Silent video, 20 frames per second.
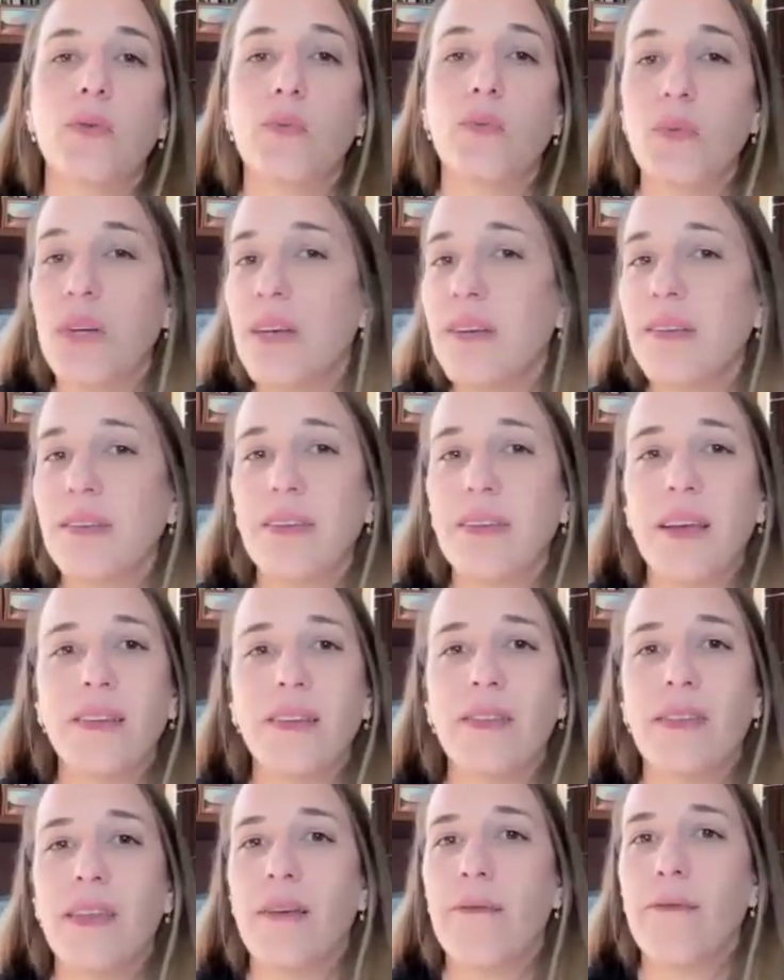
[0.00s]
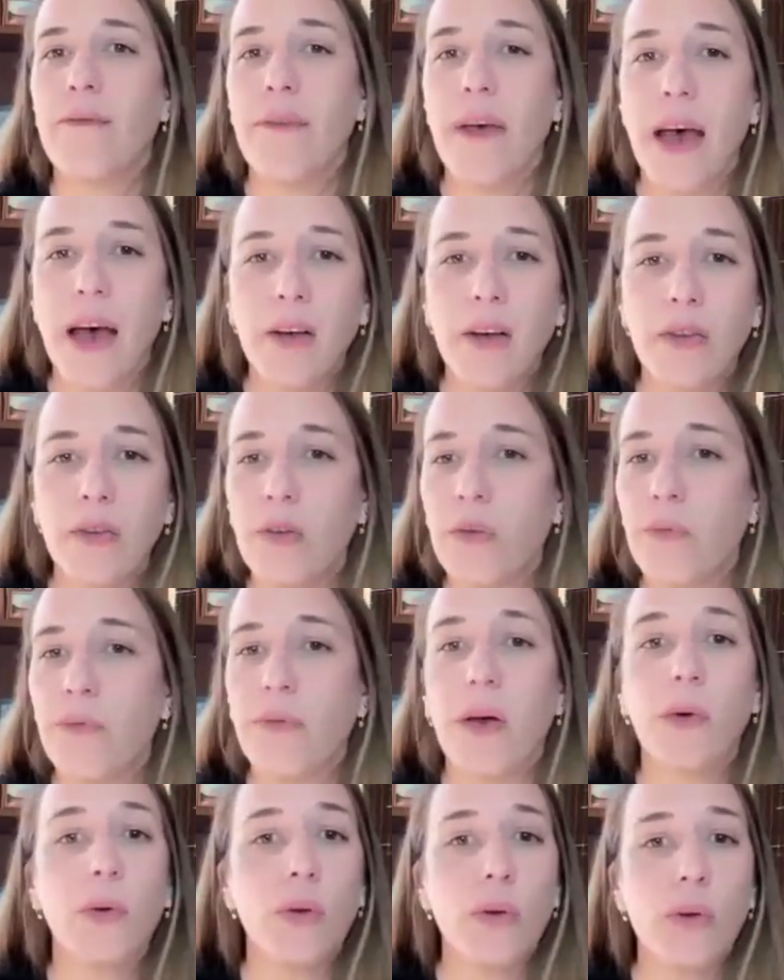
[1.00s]
reassess their
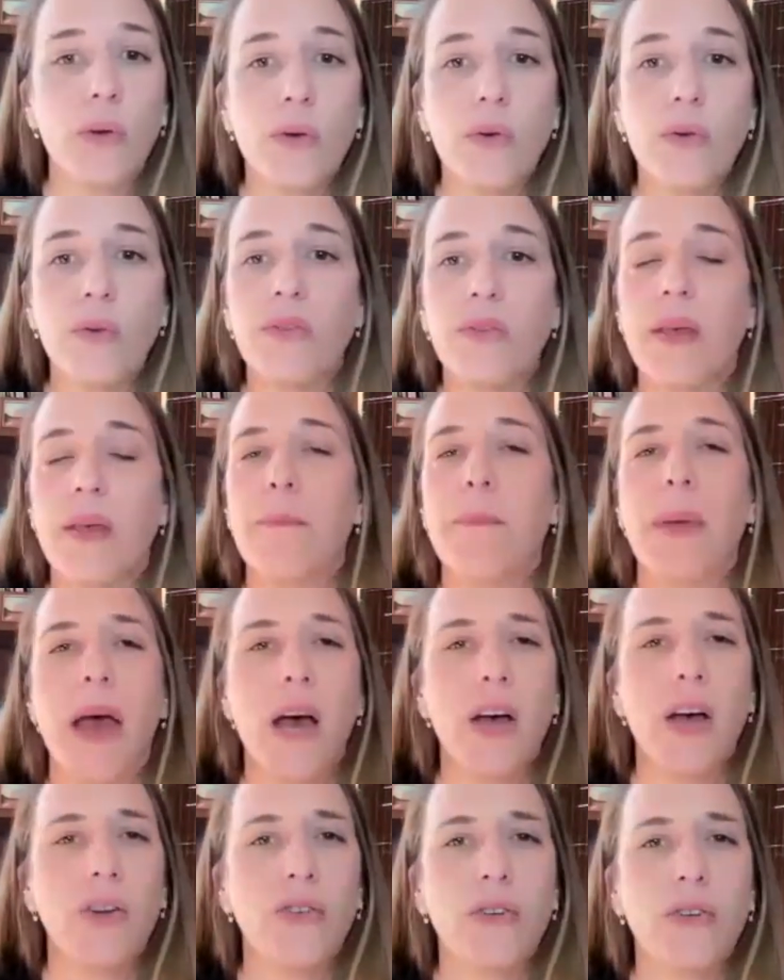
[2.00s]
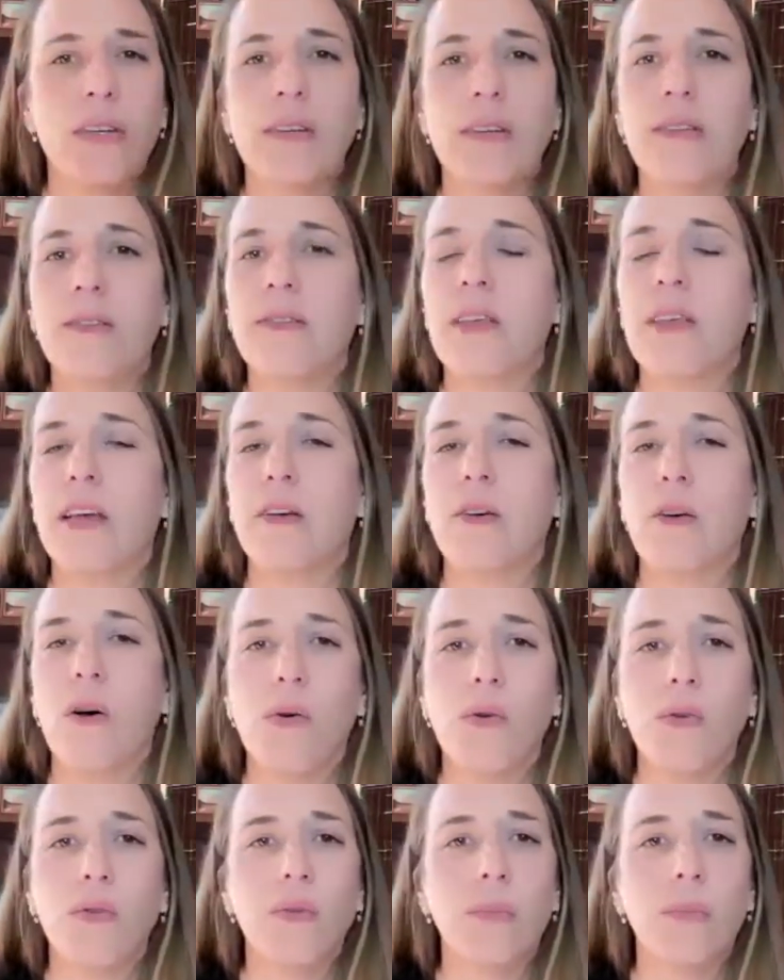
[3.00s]
values, their boundaries, their
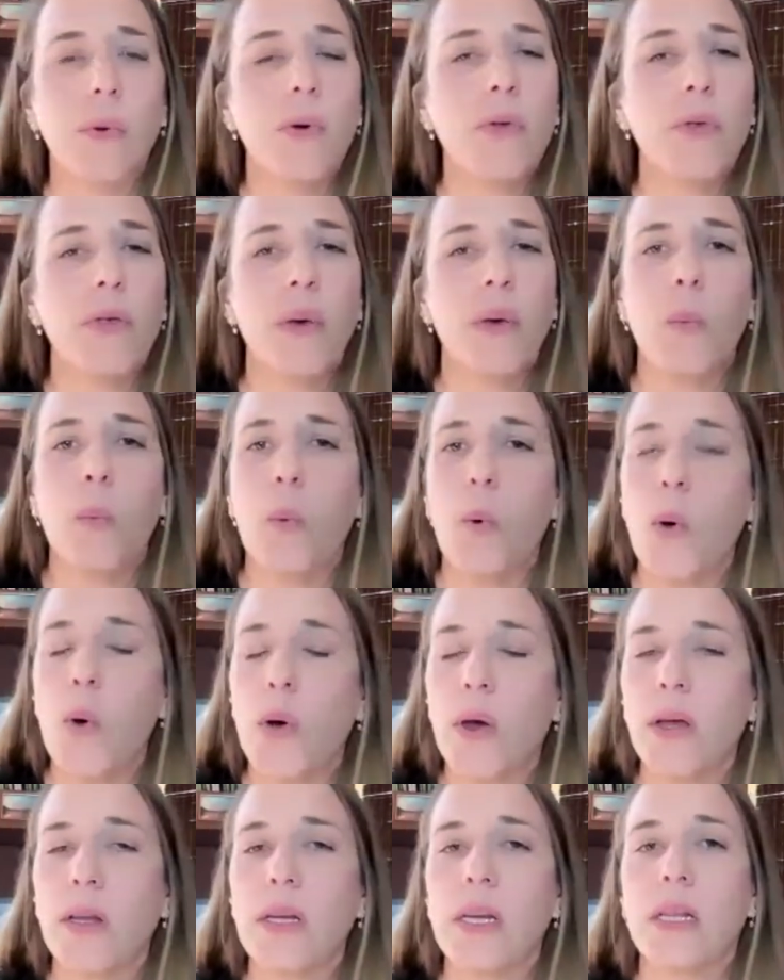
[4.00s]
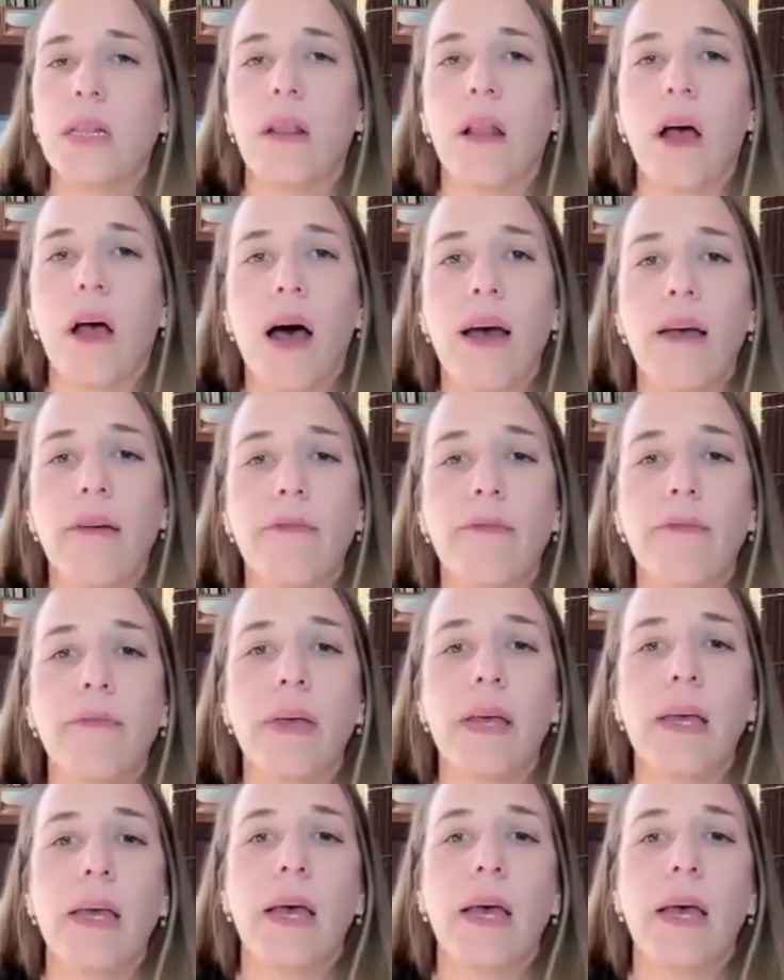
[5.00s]
goals, both at work and in life,